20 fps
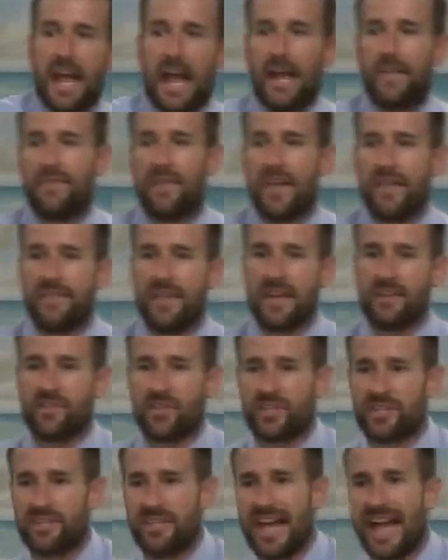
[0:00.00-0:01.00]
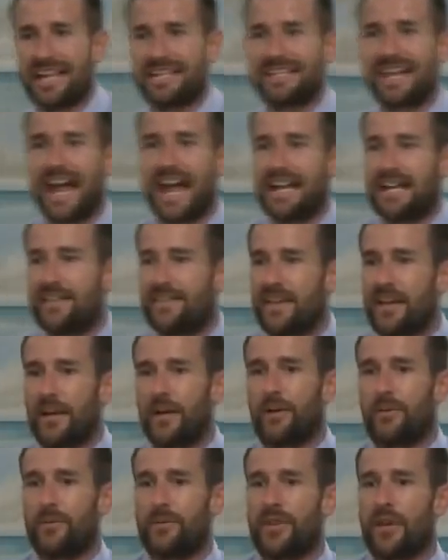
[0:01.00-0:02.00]
and then they just, that's kind of
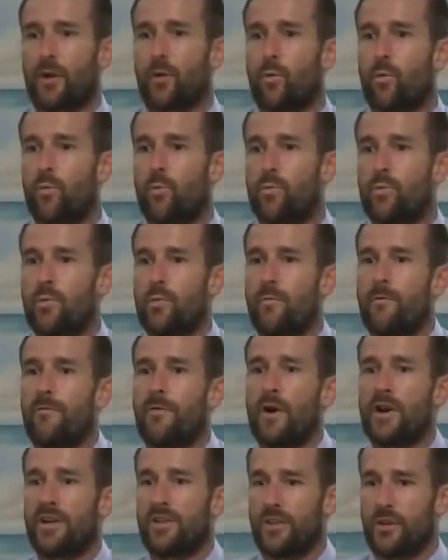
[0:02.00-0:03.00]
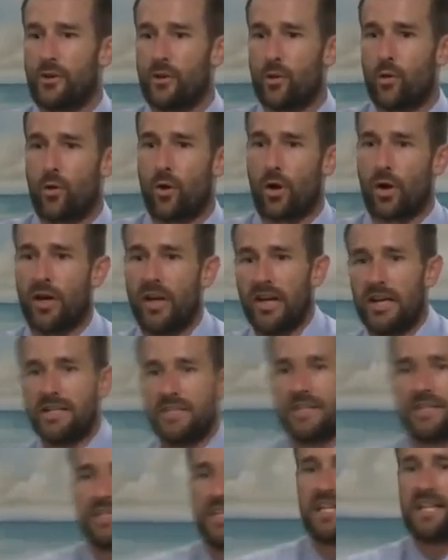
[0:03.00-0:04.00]
their foot in the door
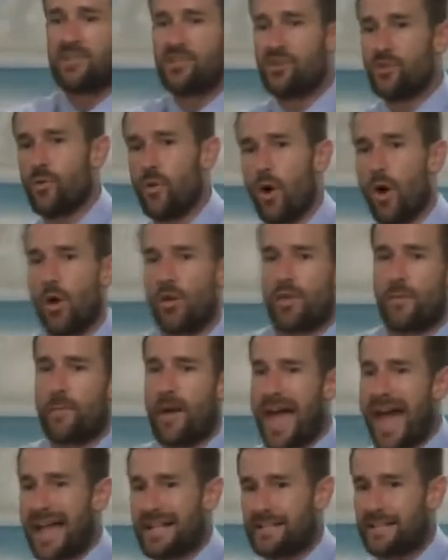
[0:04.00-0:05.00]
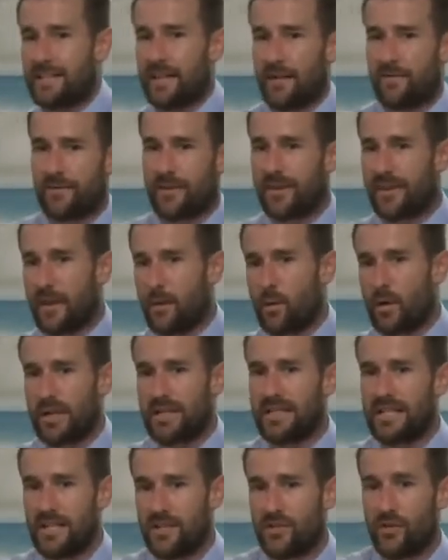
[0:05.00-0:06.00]
to teach you all the bad stuff that they want
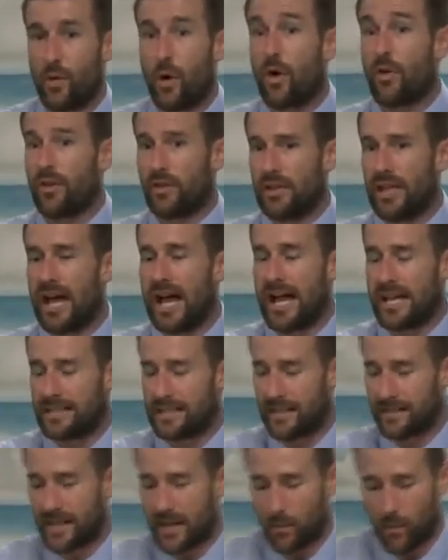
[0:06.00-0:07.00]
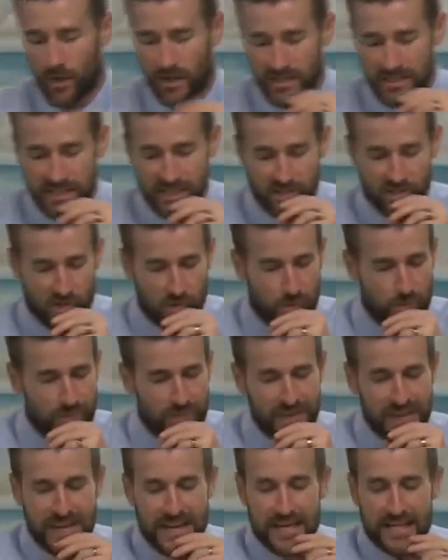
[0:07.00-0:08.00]
to teach you, all the lies that they want to teach you.
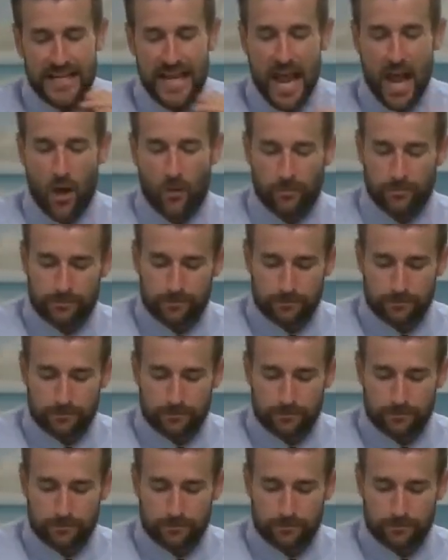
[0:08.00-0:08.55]
Now,